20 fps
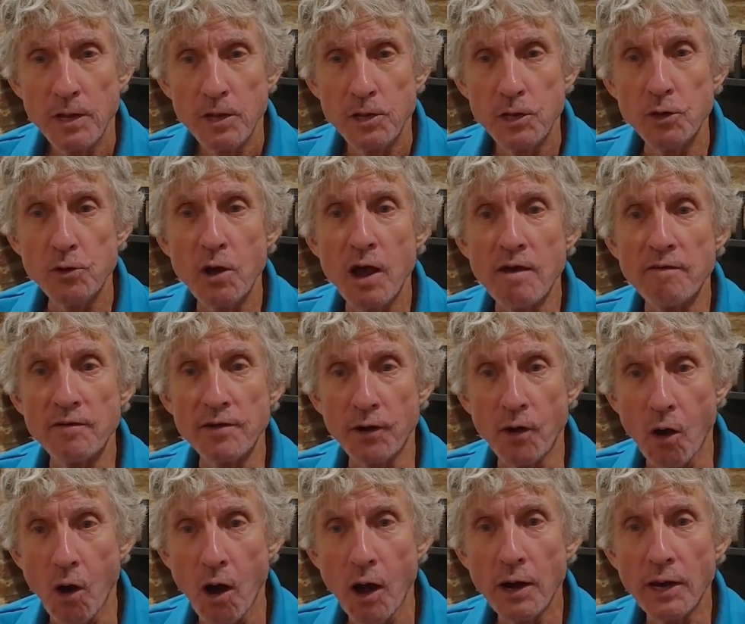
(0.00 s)
you have an
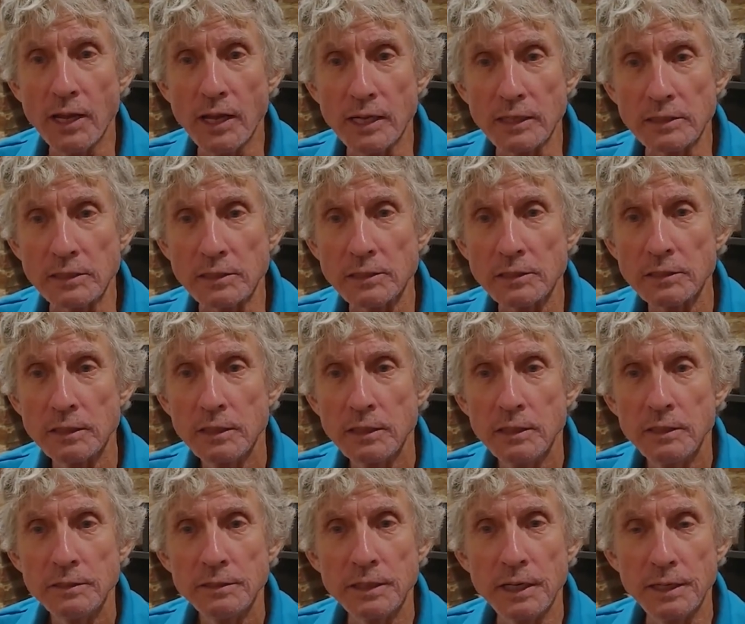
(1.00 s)
audience
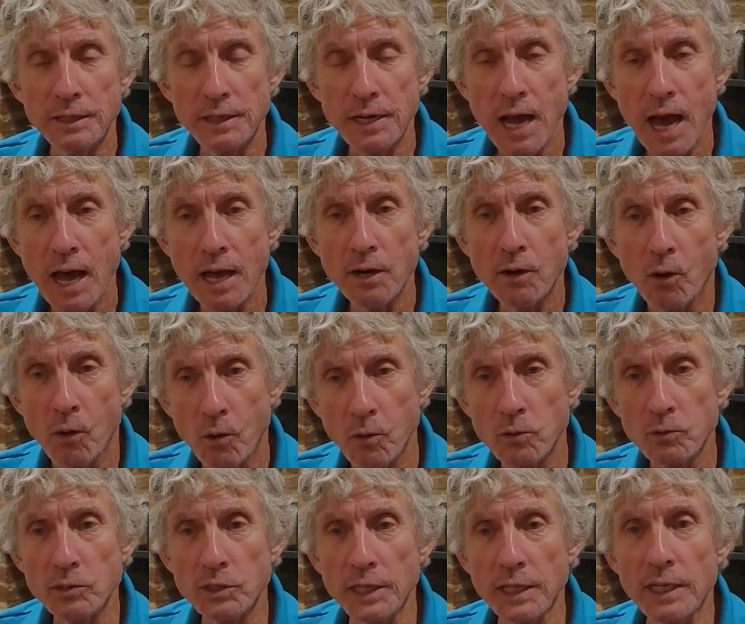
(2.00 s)
that not
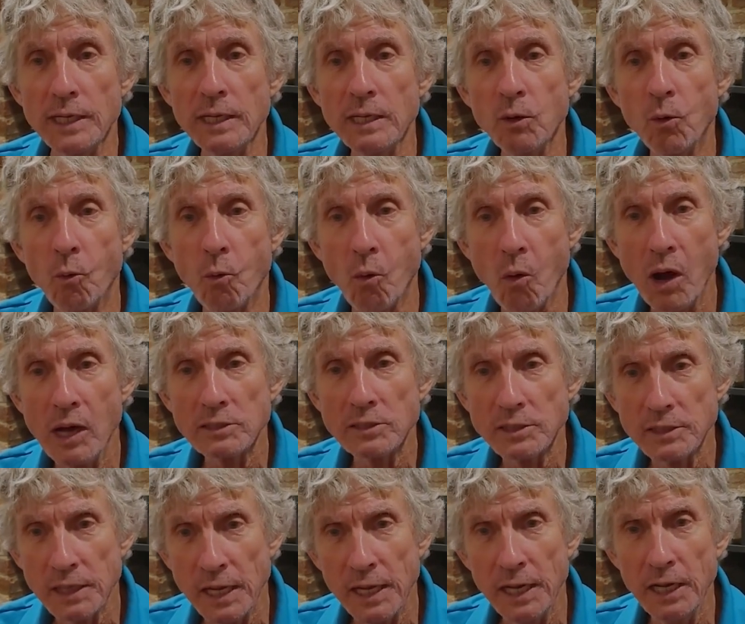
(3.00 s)
only
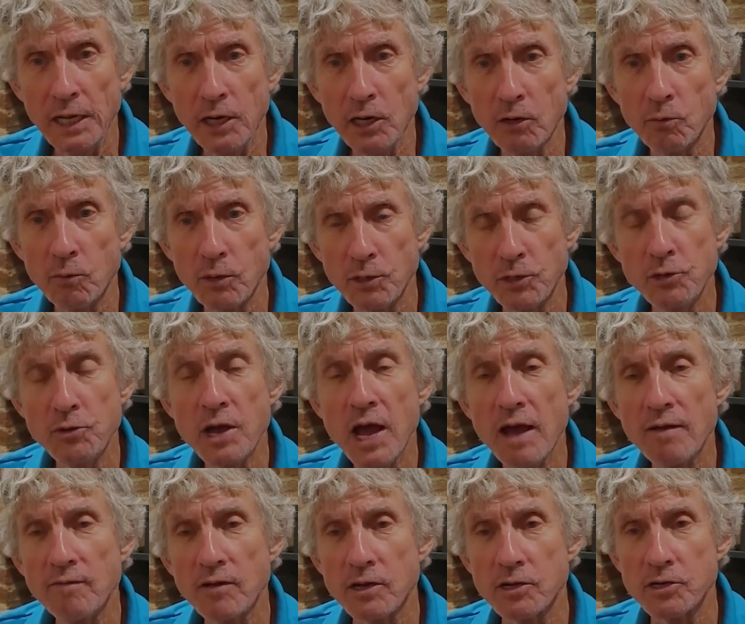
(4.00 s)
wants to hear what you
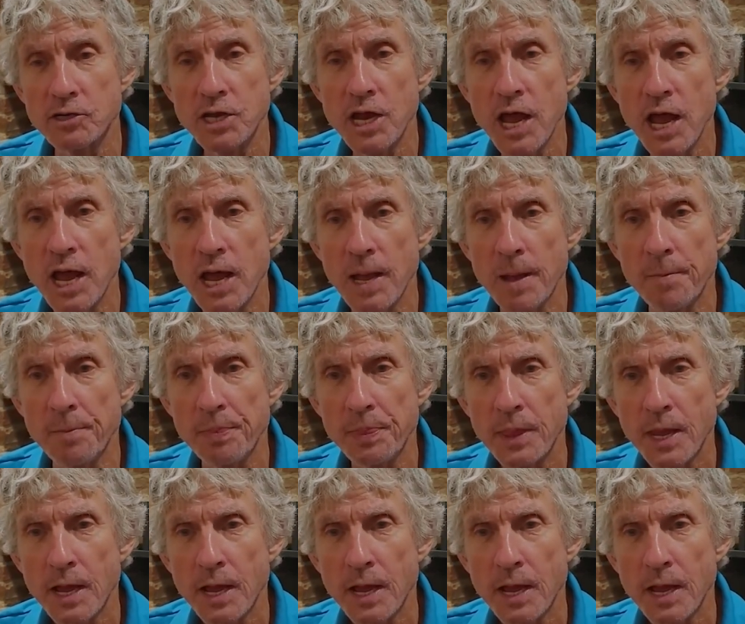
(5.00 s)
have to say,